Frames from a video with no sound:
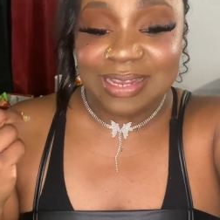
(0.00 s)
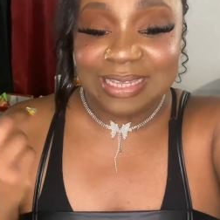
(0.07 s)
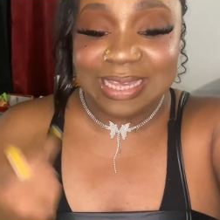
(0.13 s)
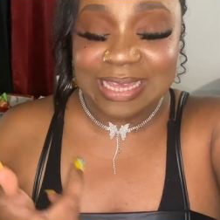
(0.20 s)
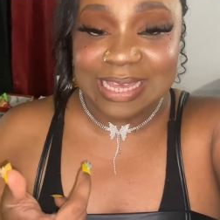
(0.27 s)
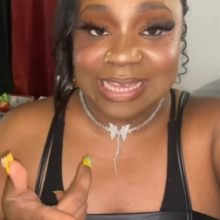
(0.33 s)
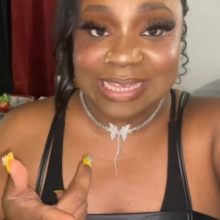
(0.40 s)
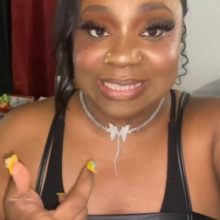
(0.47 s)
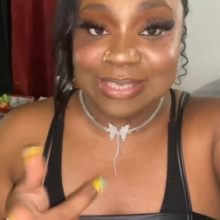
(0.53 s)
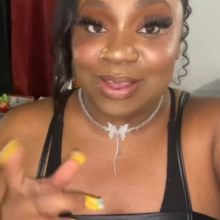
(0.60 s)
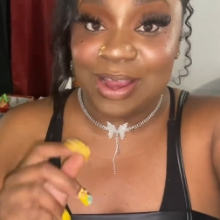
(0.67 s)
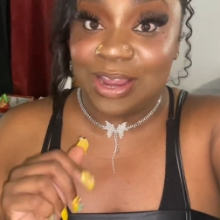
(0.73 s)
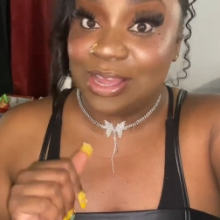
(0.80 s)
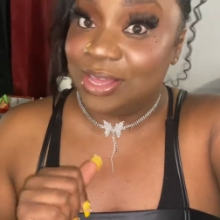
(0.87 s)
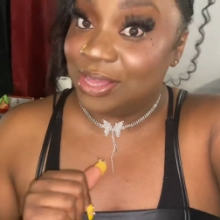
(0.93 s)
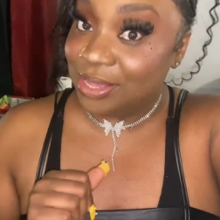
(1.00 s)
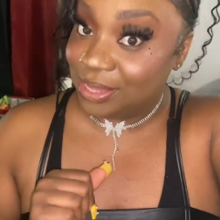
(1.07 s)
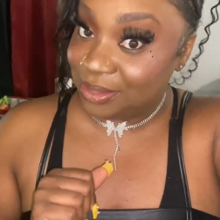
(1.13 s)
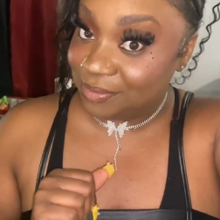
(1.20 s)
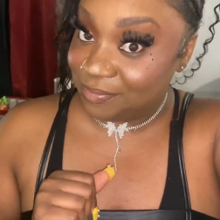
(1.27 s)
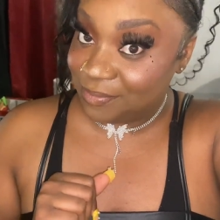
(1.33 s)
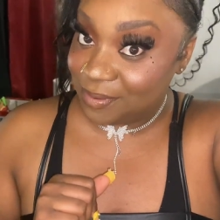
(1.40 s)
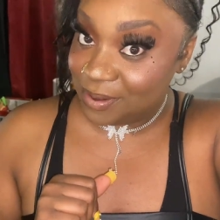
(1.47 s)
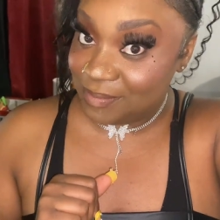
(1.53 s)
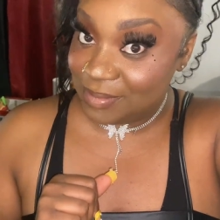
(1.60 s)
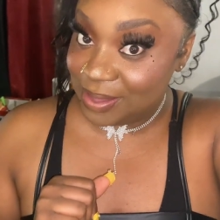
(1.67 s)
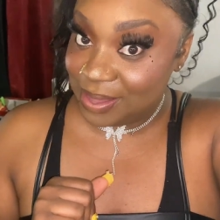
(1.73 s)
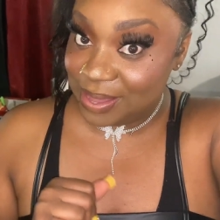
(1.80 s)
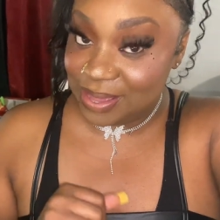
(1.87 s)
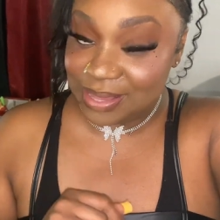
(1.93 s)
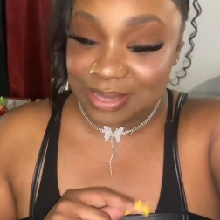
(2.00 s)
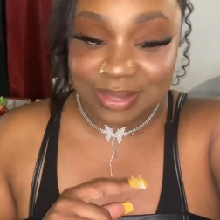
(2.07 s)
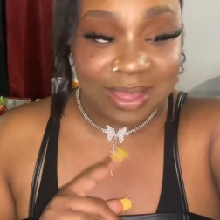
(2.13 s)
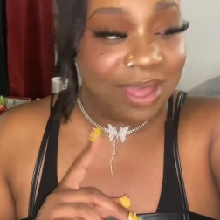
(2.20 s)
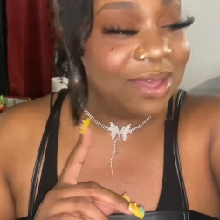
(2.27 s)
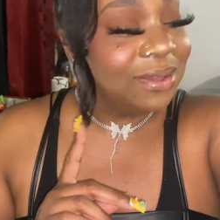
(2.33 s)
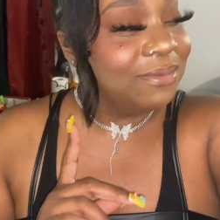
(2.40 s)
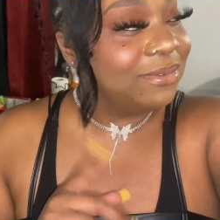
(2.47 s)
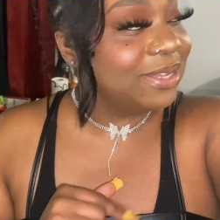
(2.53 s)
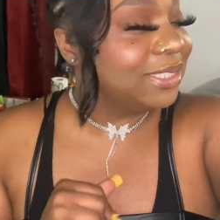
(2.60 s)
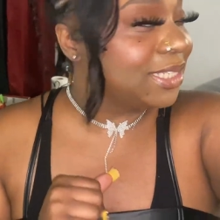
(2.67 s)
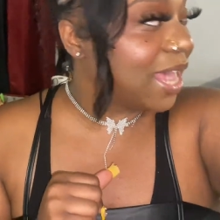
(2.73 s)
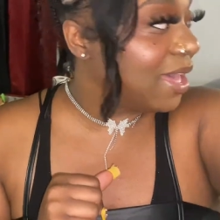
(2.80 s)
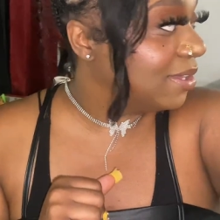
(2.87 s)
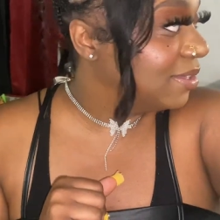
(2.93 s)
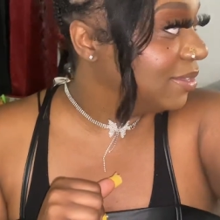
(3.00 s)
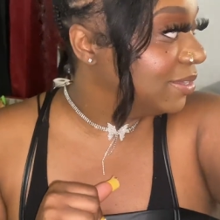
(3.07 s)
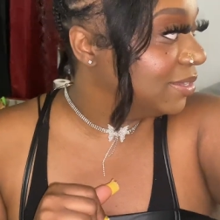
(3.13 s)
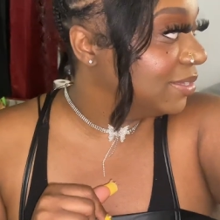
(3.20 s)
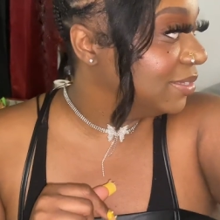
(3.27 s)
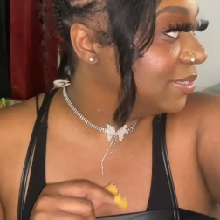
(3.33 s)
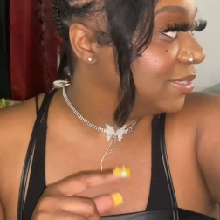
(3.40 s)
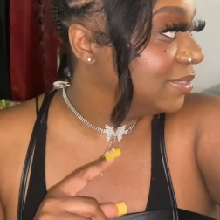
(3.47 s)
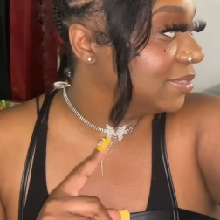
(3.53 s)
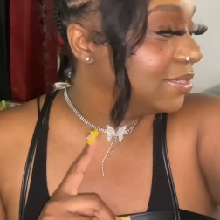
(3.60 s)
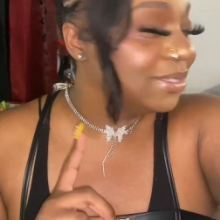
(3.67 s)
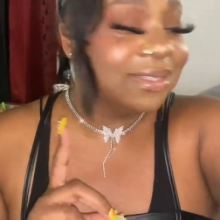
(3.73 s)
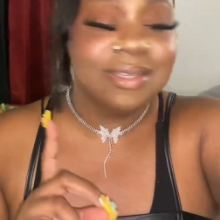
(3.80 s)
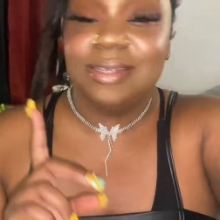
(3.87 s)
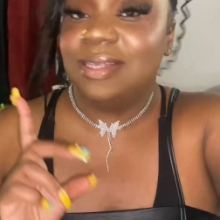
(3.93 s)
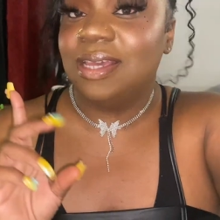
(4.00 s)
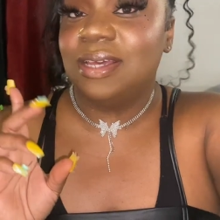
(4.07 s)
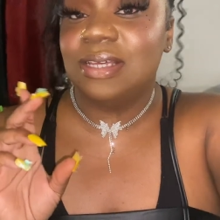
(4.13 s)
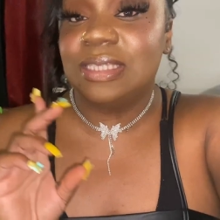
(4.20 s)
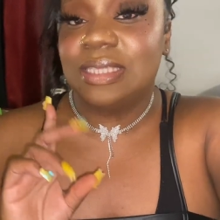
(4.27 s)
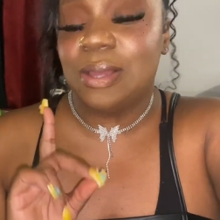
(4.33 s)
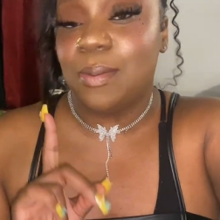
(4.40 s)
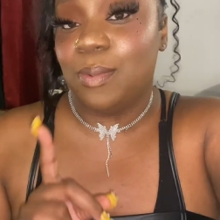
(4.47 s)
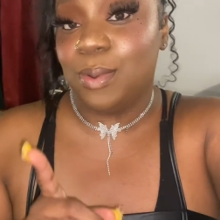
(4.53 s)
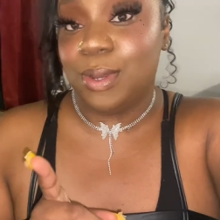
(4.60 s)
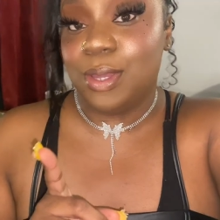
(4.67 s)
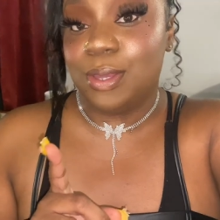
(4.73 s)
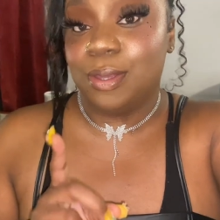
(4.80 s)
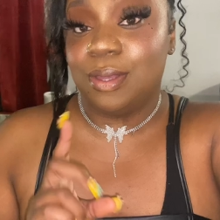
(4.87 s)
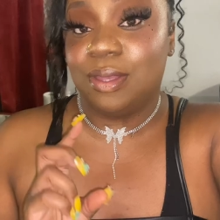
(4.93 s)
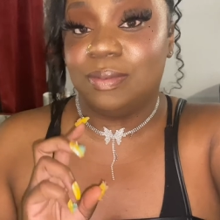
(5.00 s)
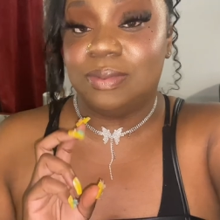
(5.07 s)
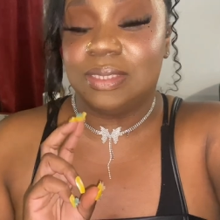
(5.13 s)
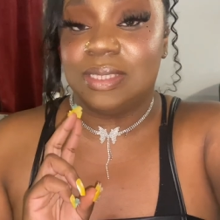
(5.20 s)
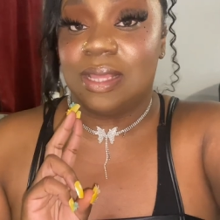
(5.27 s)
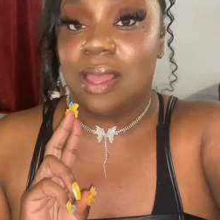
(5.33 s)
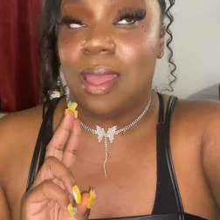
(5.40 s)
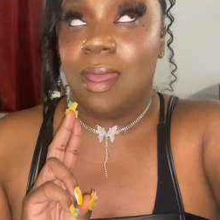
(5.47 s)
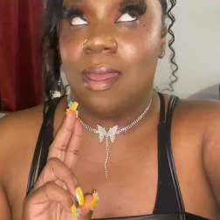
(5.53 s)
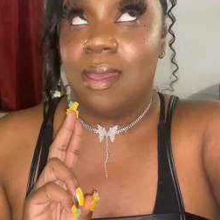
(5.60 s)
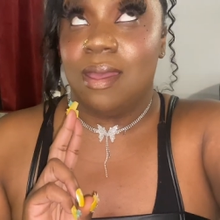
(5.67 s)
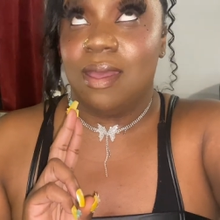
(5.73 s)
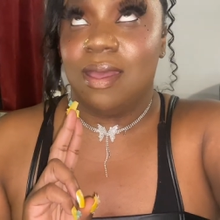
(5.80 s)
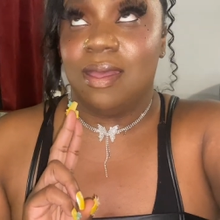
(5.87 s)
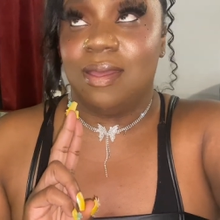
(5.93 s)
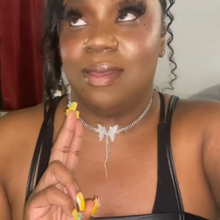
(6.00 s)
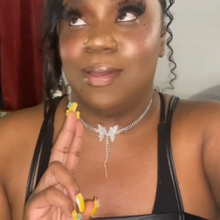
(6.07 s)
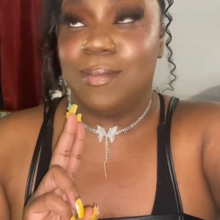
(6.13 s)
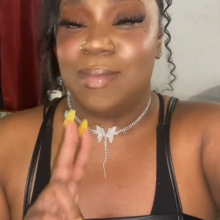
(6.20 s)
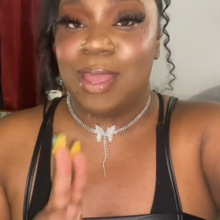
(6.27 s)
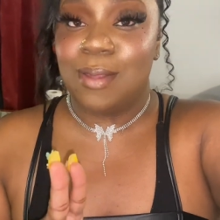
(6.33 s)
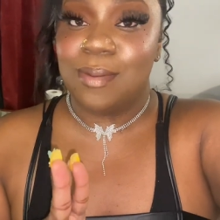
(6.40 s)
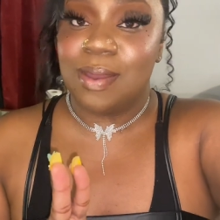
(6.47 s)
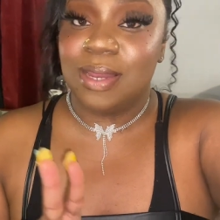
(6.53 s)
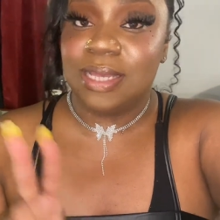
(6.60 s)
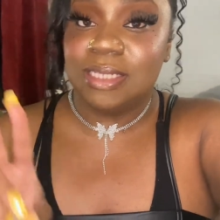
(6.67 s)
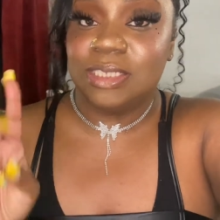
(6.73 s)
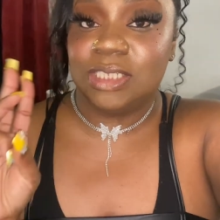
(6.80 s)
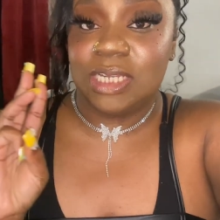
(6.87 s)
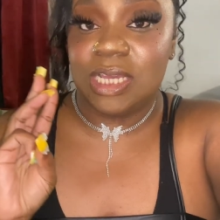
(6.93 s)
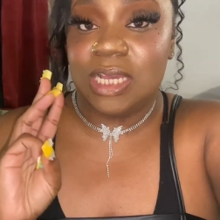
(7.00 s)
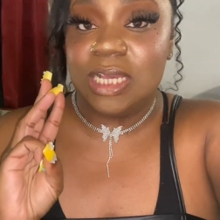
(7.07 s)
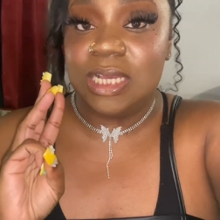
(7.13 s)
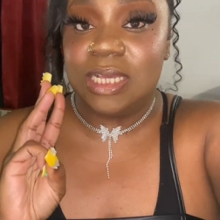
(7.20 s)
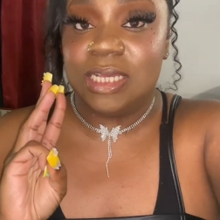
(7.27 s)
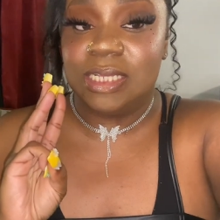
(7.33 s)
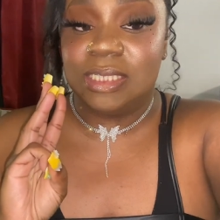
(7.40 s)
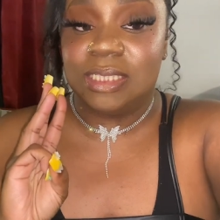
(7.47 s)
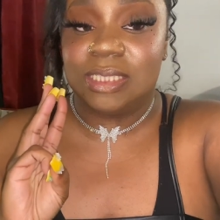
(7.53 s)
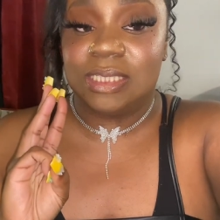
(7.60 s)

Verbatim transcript: Kids are cooking for me. What y'all cook? They cooked some ribs, uh, macaroni and cheese.